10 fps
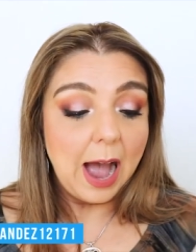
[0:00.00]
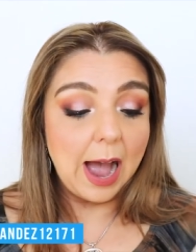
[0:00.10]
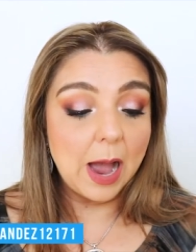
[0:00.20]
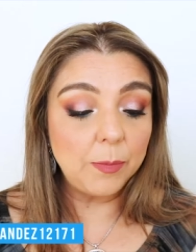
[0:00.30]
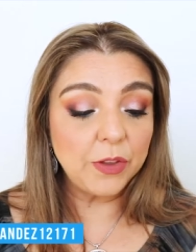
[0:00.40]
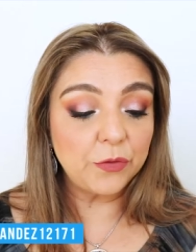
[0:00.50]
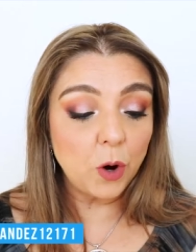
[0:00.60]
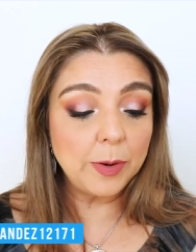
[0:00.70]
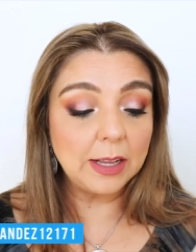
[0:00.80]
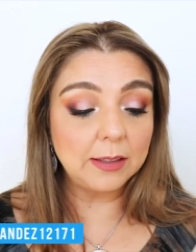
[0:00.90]
Um, the
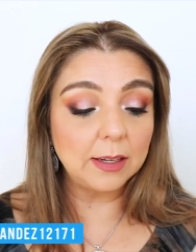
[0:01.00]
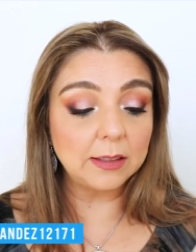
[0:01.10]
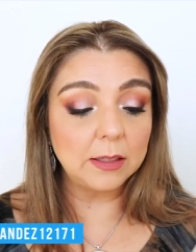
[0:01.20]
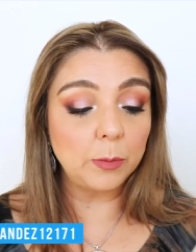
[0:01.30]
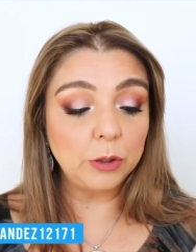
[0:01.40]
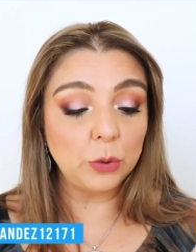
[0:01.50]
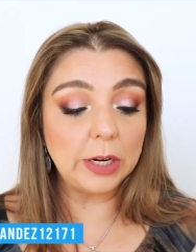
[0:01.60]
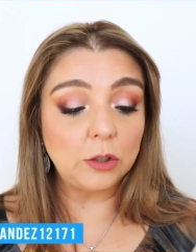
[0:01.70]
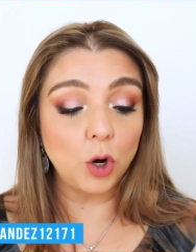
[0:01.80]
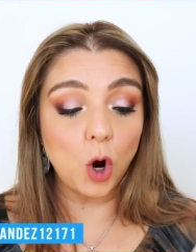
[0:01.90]
formula does double
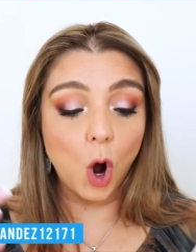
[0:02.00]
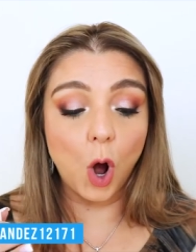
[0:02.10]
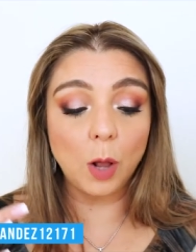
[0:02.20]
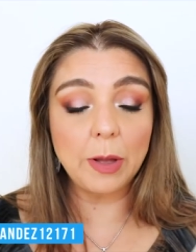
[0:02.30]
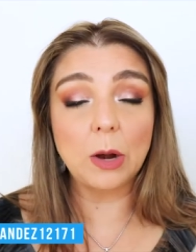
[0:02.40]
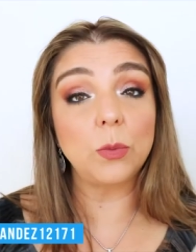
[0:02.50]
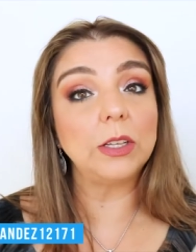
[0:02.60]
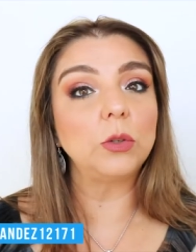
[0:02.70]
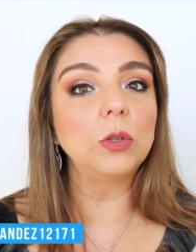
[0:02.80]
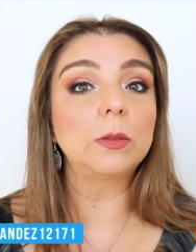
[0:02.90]
duty to calm and
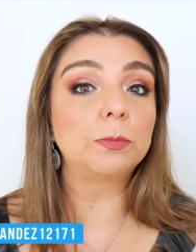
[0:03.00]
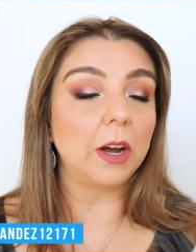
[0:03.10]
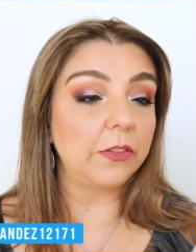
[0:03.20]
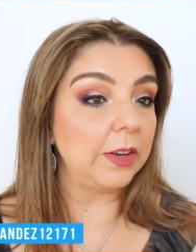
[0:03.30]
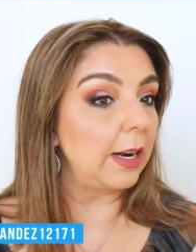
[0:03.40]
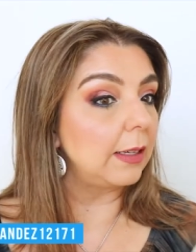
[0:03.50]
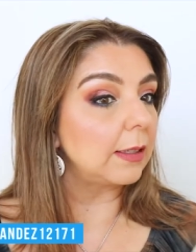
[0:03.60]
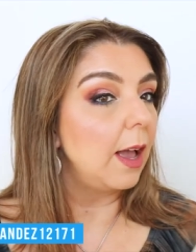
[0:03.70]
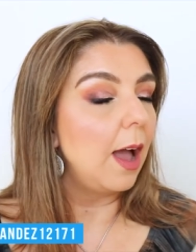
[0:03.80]
reduce puffiness.